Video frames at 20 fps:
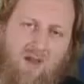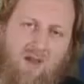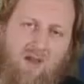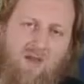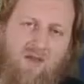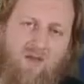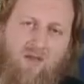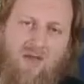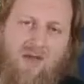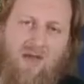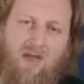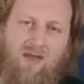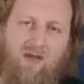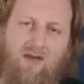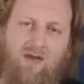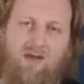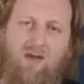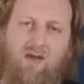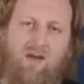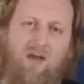then
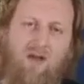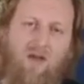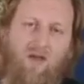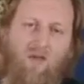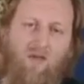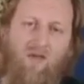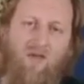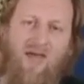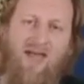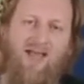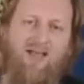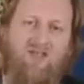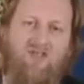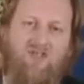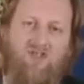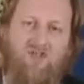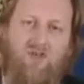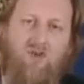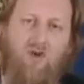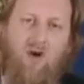that
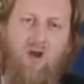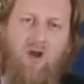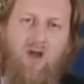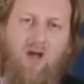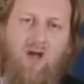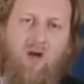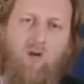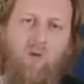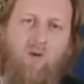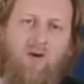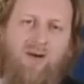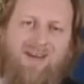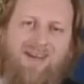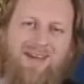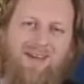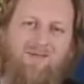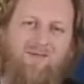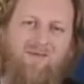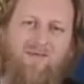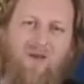scholar will
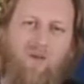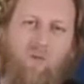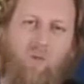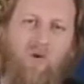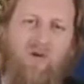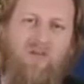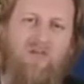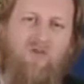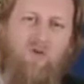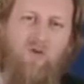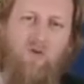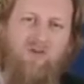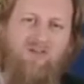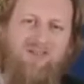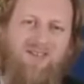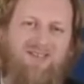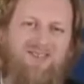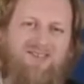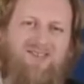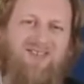give them what is called
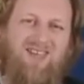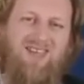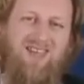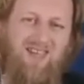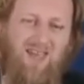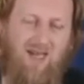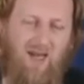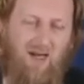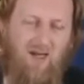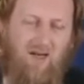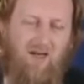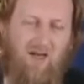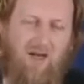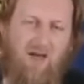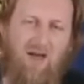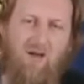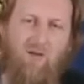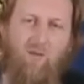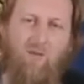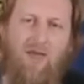tazkiyah.
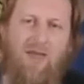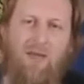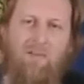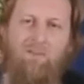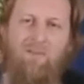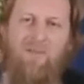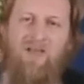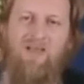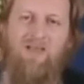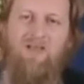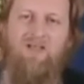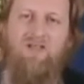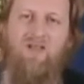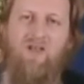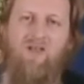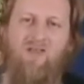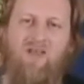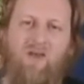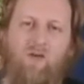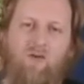It means
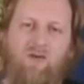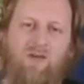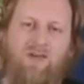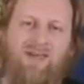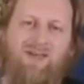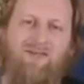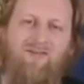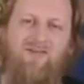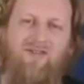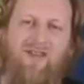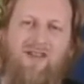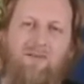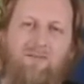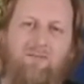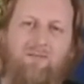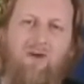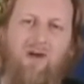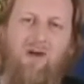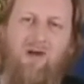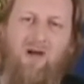they will give
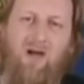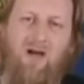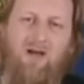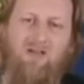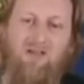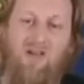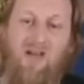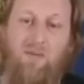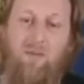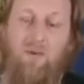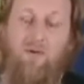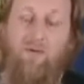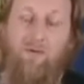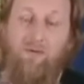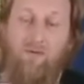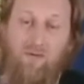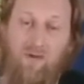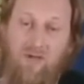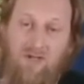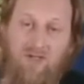them a type
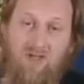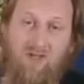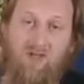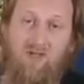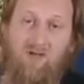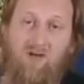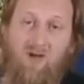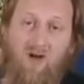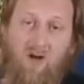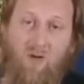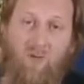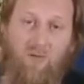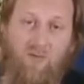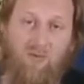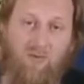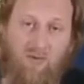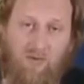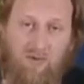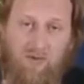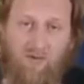of written
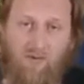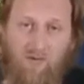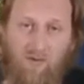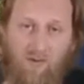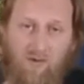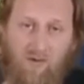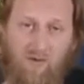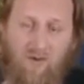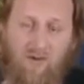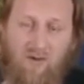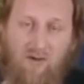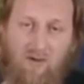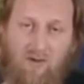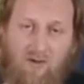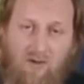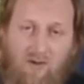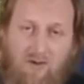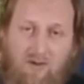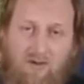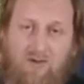approval
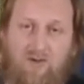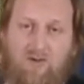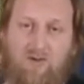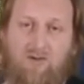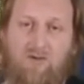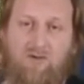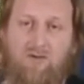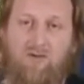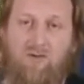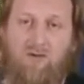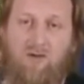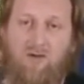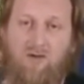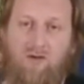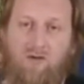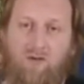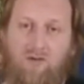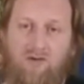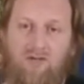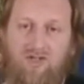to
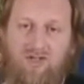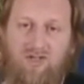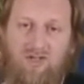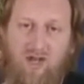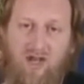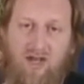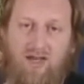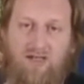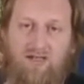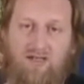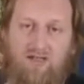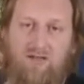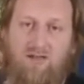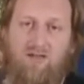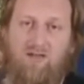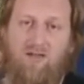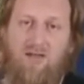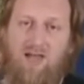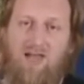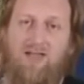recite
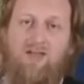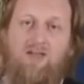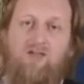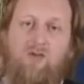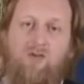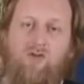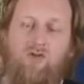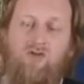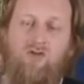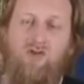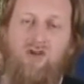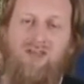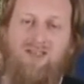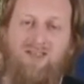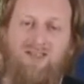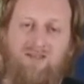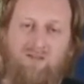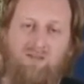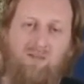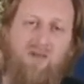and to
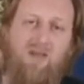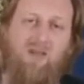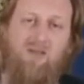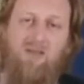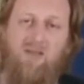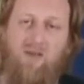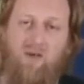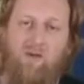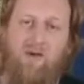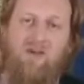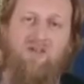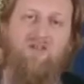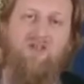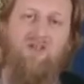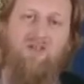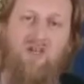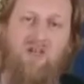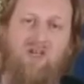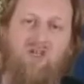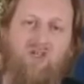transmit the
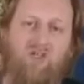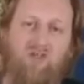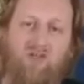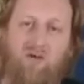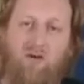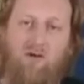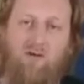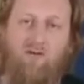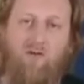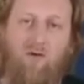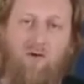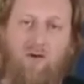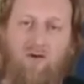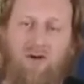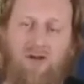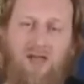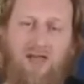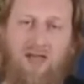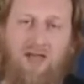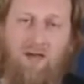recitation of the
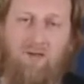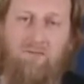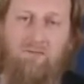Qur'an.